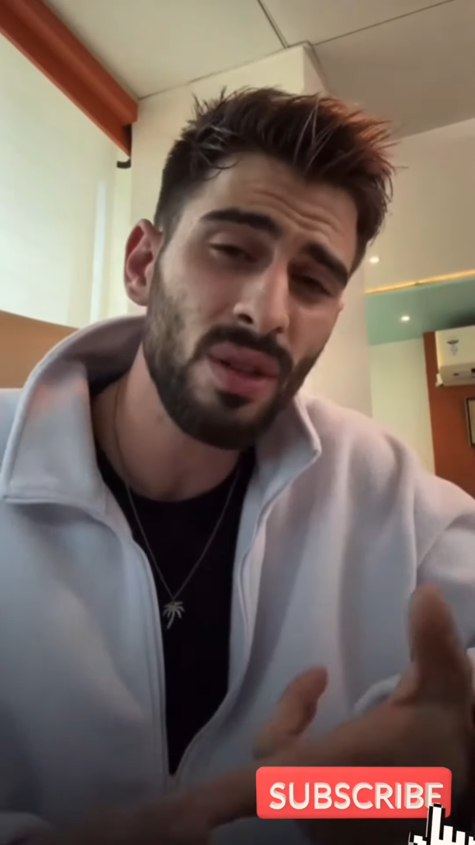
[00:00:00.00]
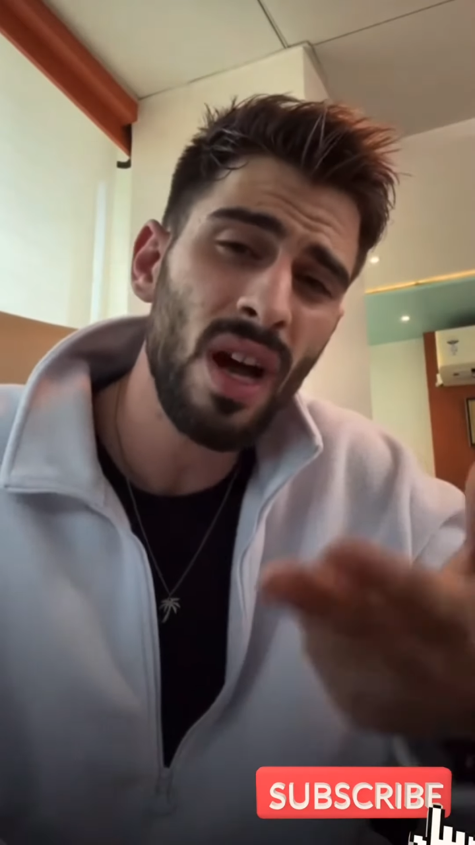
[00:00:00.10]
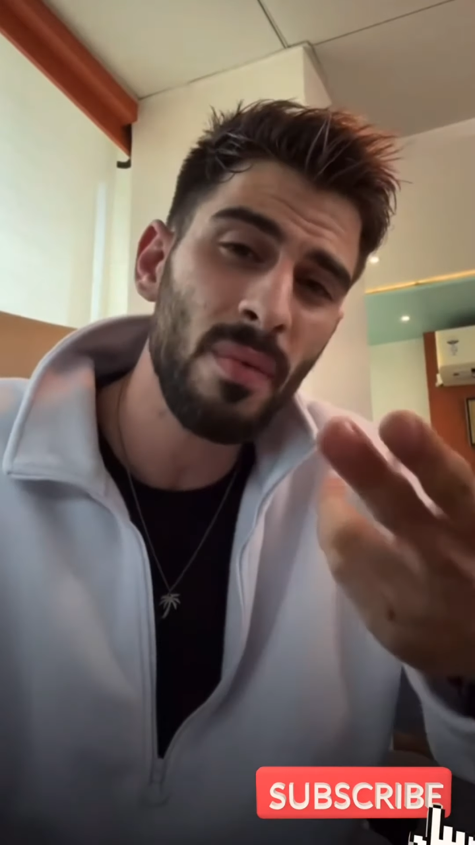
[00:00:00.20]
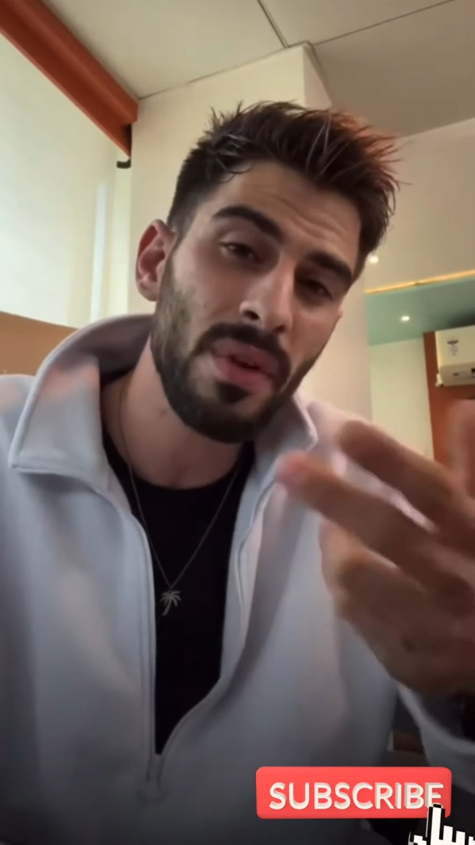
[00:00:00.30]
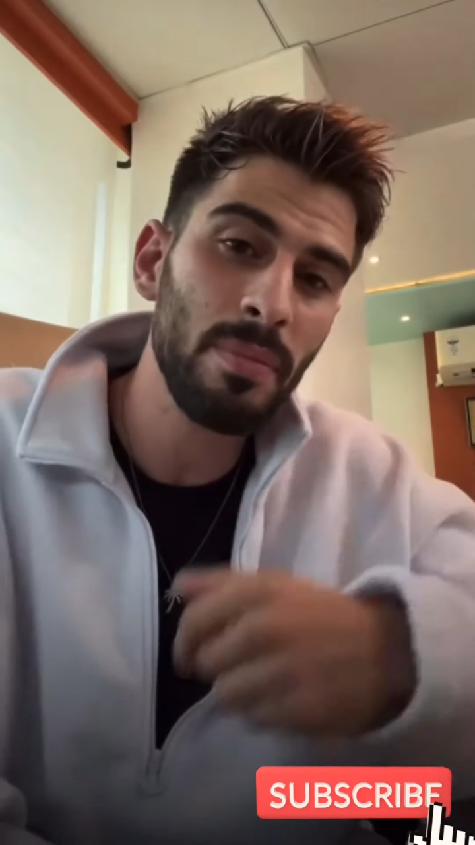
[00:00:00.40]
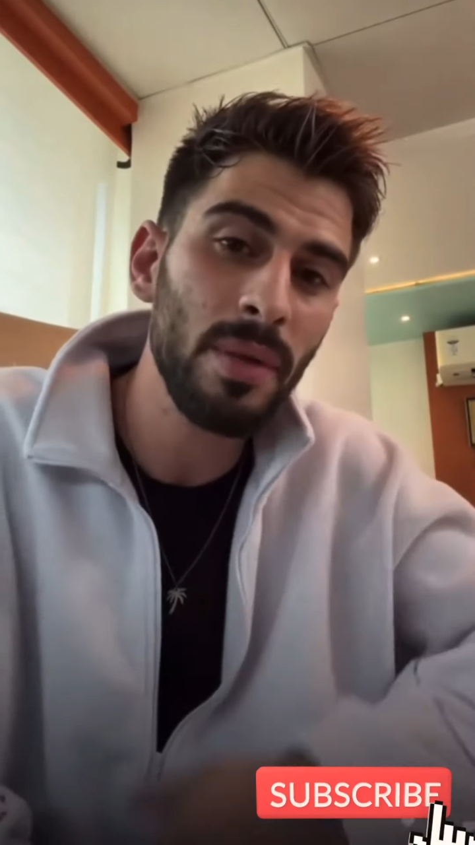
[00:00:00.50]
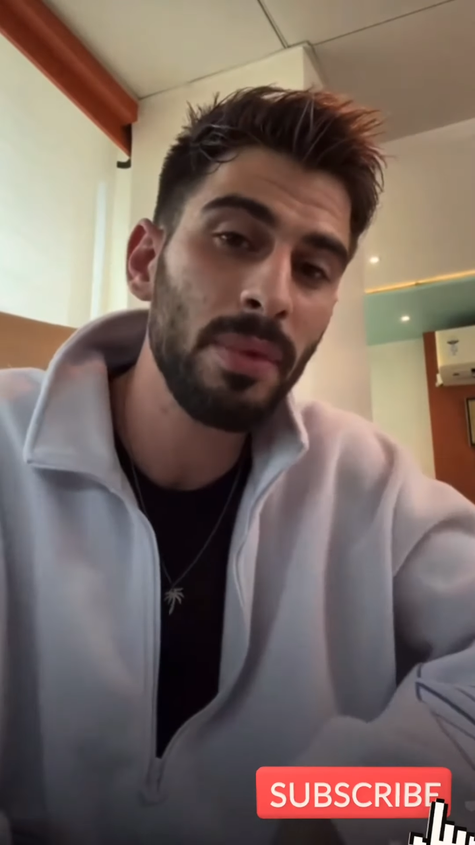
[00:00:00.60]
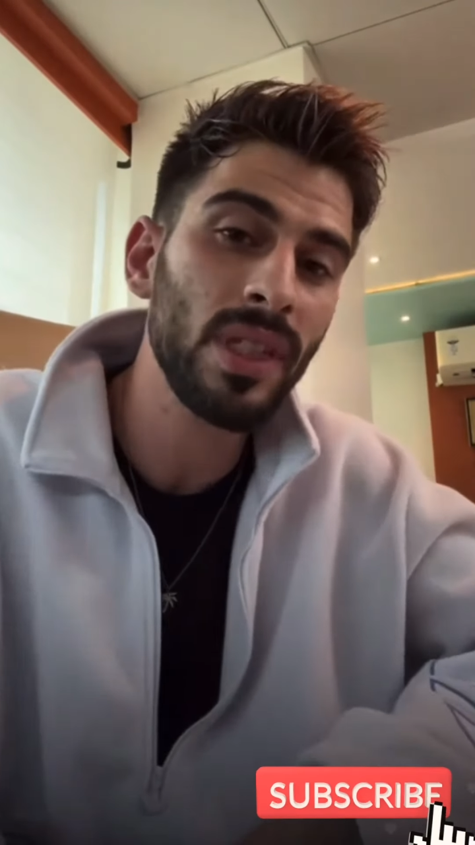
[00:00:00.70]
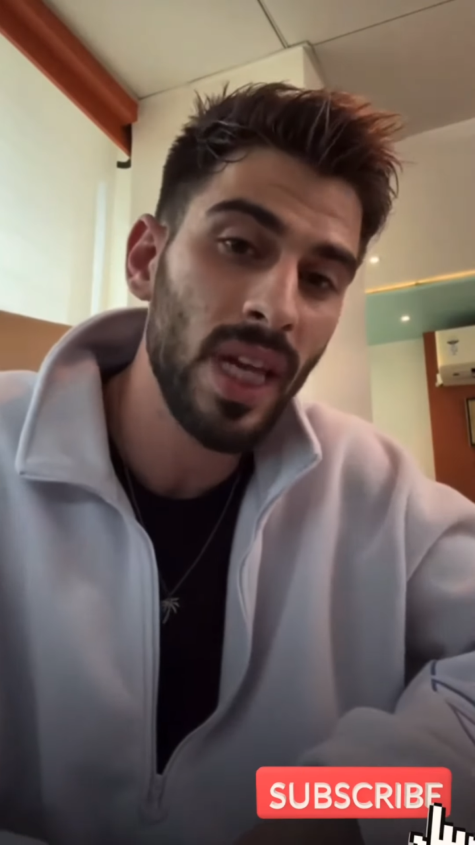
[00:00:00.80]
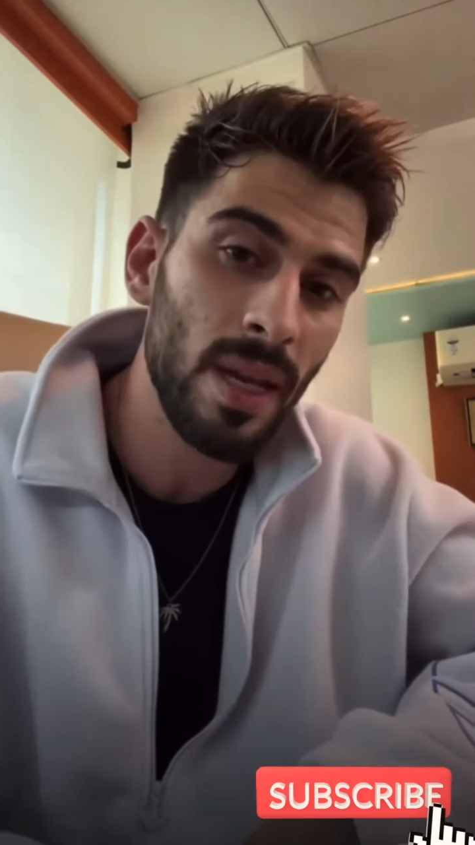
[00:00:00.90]
You know how many
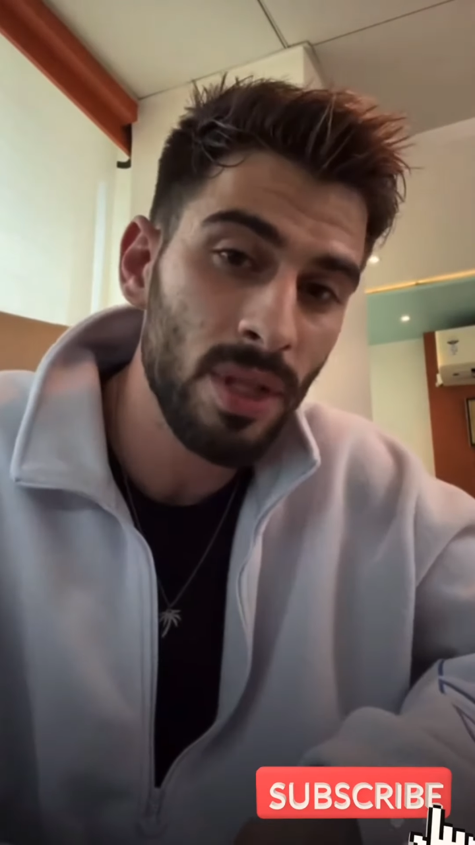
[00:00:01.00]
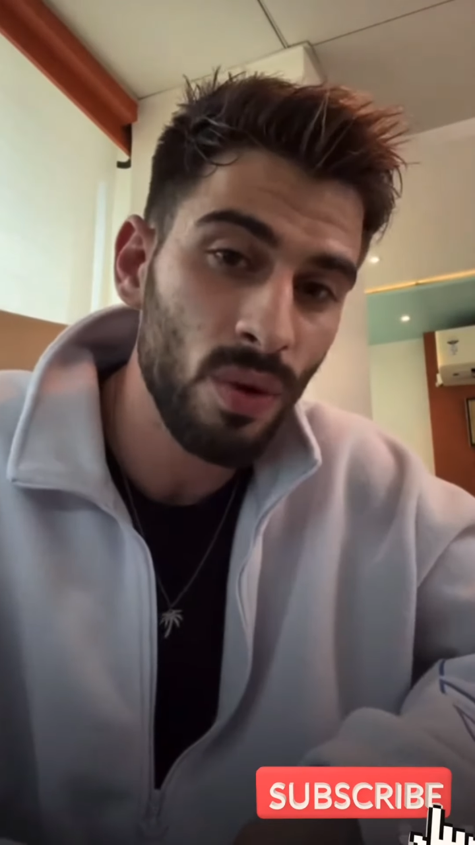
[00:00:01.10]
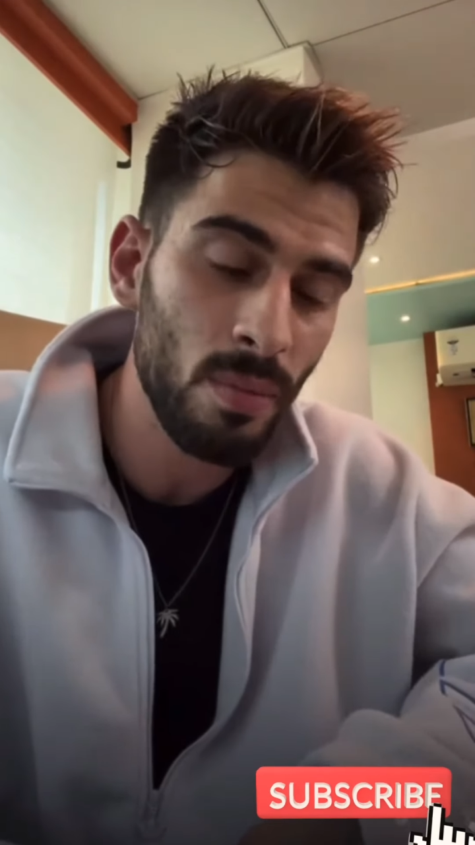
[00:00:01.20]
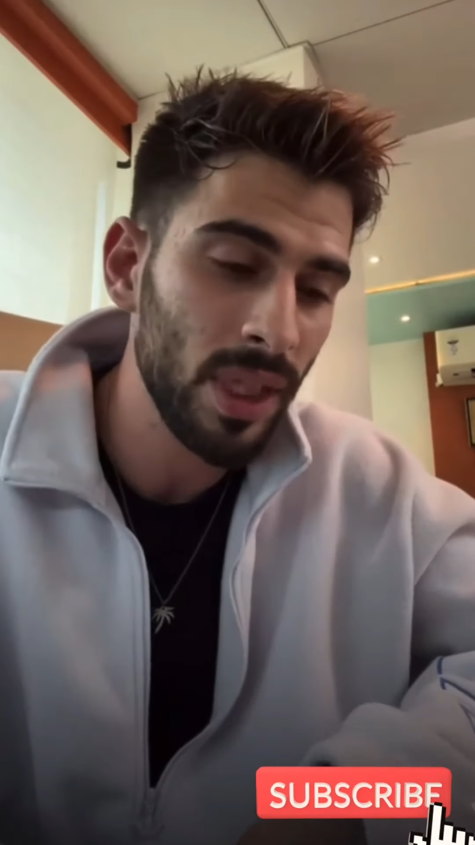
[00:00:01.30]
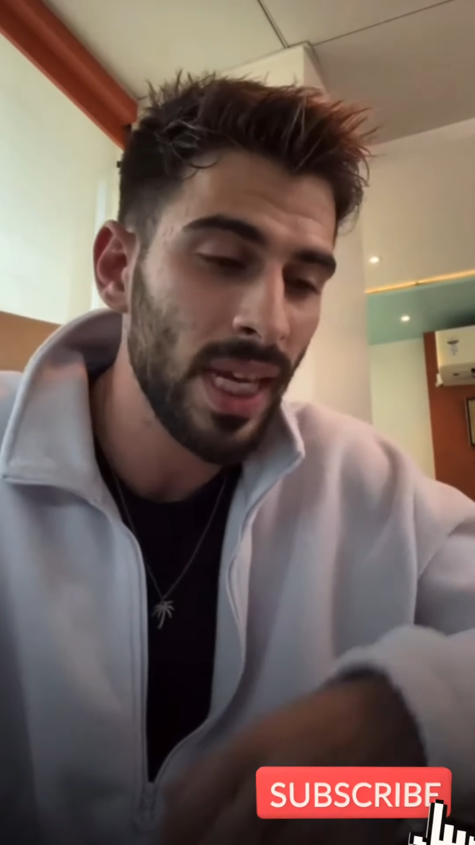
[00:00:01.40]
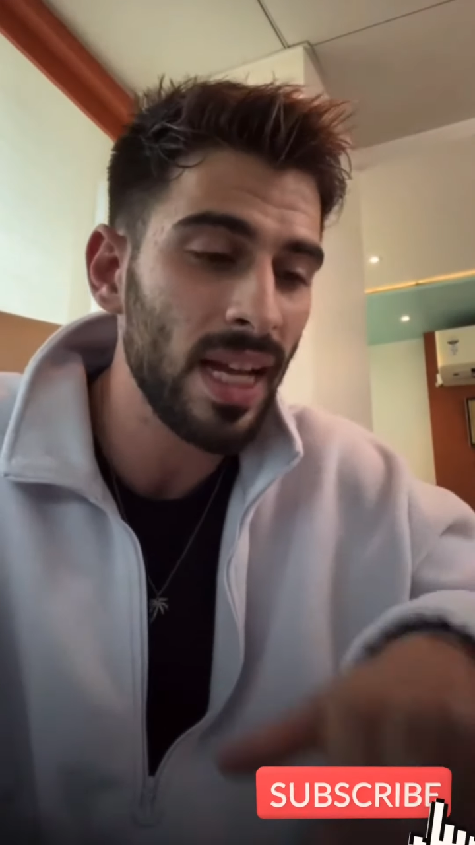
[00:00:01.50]
people came and told me